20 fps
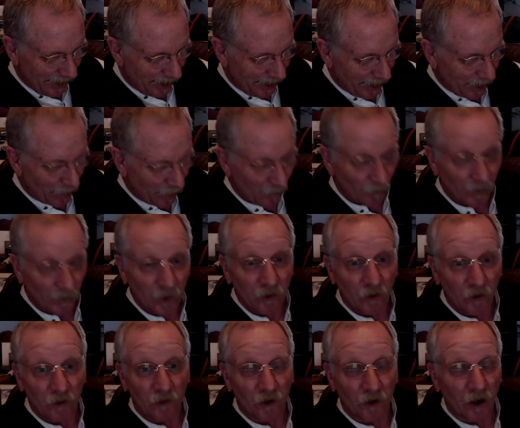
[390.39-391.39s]

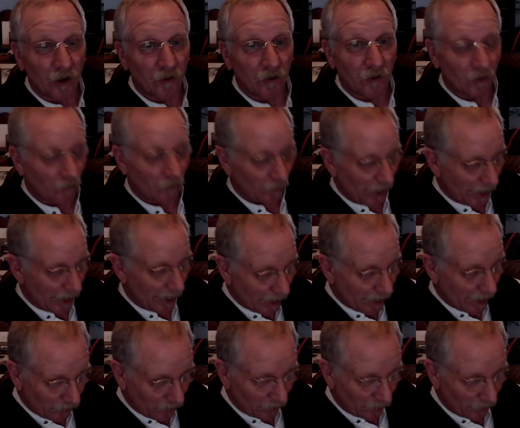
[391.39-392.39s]
Mrs. Johnson
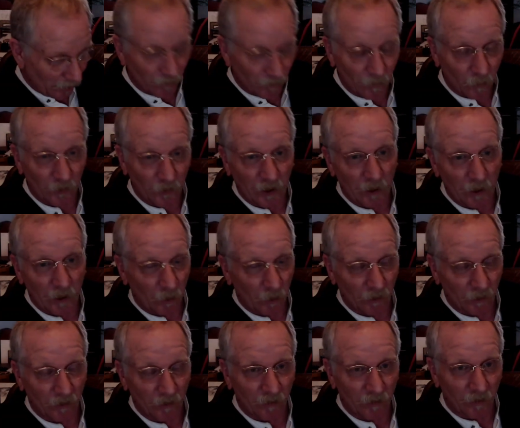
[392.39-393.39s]
actually was
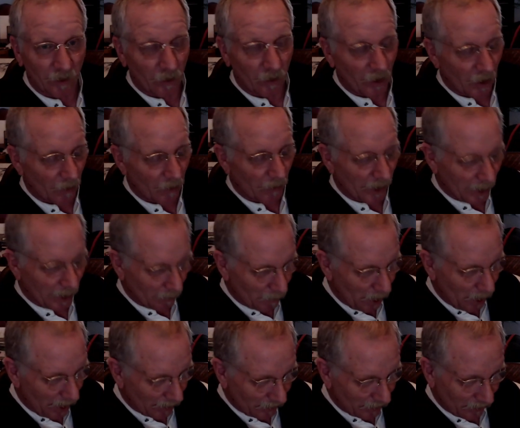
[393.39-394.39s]
able to make a
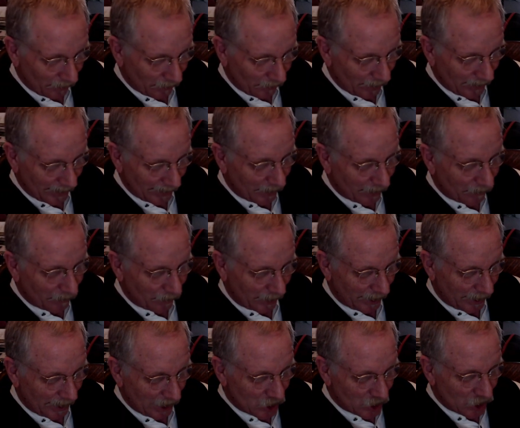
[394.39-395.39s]
positive
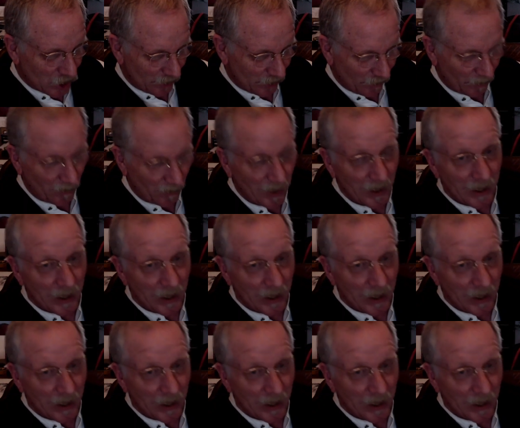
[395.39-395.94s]
identification of him,